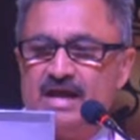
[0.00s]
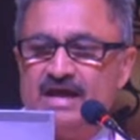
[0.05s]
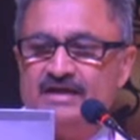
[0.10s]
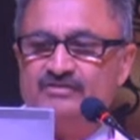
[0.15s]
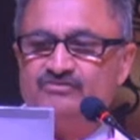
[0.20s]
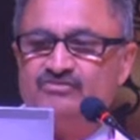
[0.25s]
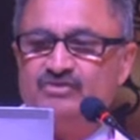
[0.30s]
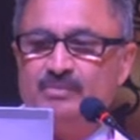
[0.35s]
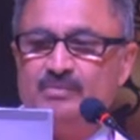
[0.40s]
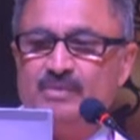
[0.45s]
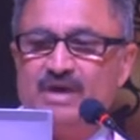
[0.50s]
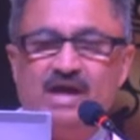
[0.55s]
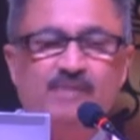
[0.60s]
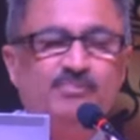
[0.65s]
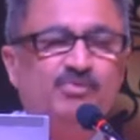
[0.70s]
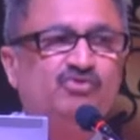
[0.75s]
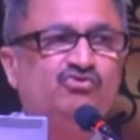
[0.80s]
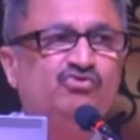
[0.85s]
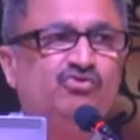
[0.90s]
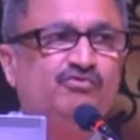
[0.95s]
And some
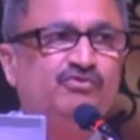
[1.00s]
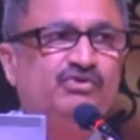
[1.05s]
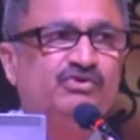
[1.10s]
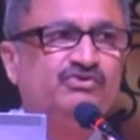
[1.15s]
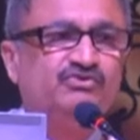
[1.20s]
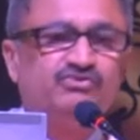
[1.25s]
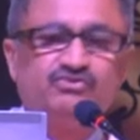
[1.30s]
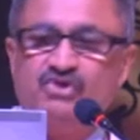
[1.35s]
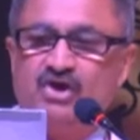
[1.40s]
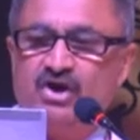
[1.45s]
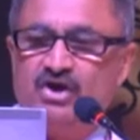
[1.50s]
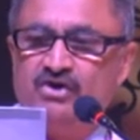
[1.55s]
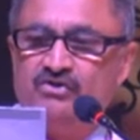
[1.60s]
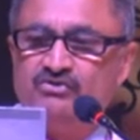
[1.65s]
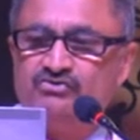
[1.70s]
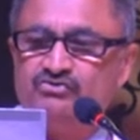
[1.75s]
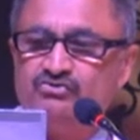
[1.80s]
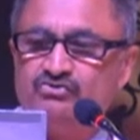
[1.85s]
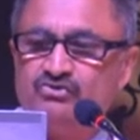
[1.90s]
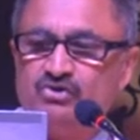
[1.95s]
hypertrophic
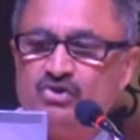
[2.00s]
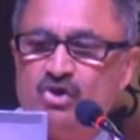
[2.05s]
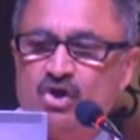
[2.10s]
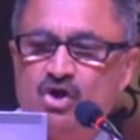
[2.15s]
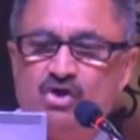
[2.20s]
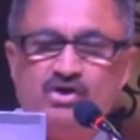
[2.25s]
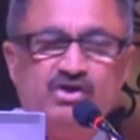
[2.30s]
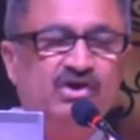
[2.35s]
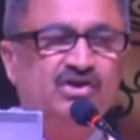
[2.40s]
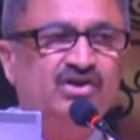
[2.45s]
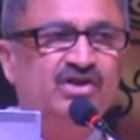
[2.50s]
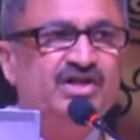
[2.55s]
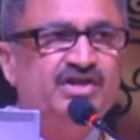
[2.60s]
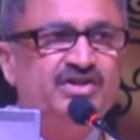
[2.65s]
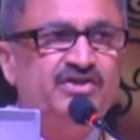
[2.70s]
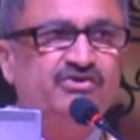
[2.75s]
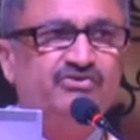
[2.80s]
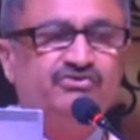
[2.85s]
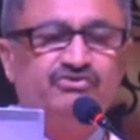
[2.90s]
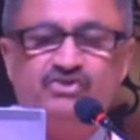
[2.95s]
scars, long and
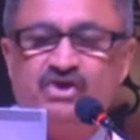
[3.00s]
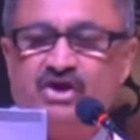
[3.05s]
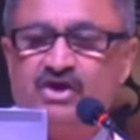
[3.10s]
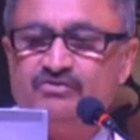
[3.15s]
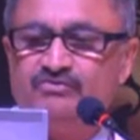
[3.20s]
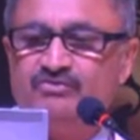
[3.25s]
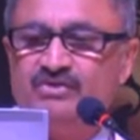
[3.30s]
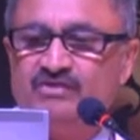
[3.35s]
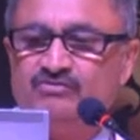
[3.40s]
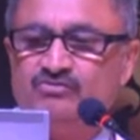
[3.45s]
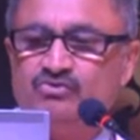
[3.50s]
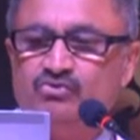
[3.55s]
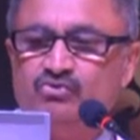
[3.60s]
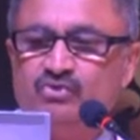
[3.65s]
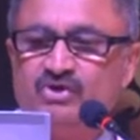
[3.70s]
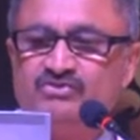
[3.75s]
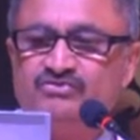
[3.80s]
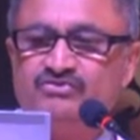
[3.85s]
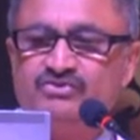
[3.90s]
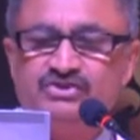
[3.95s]
linear scars, we have to
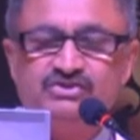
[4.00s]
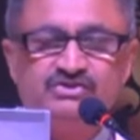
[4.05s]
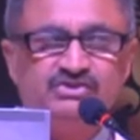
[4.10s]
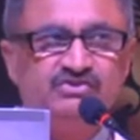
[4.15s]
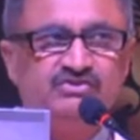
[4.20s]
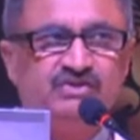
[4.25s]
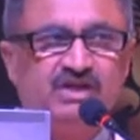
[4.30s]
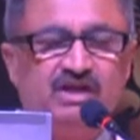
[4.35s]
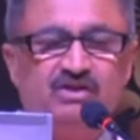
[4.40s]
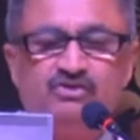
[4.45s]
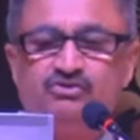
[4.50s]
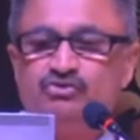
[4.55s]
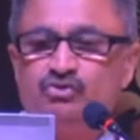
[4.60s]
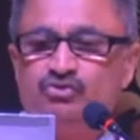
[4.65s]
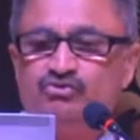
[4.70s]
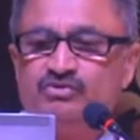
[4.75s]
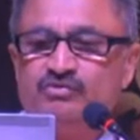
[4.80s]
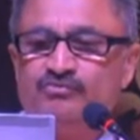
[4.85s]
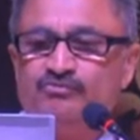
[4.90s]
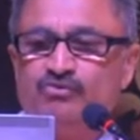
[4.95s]
do excisions. I'll
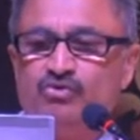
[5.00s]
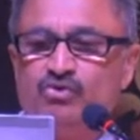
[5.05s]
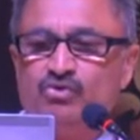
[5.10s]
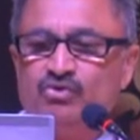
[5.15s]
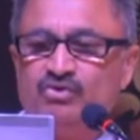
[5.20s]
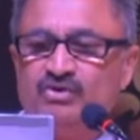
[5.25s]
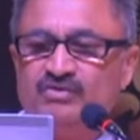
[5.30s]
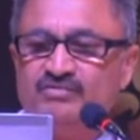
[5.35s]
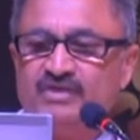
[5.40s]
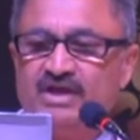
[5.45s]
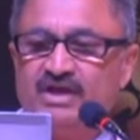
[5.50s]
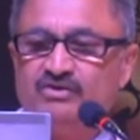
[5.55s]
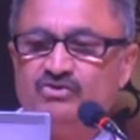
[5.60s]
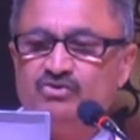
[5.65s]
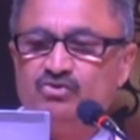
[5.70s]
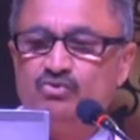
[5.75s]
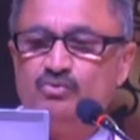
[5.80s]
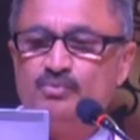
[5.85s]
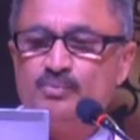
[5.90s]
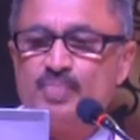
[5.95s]
show some photos of that
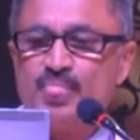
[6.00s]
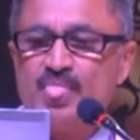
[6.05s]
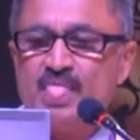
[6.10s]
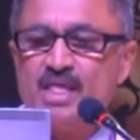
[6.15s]
too.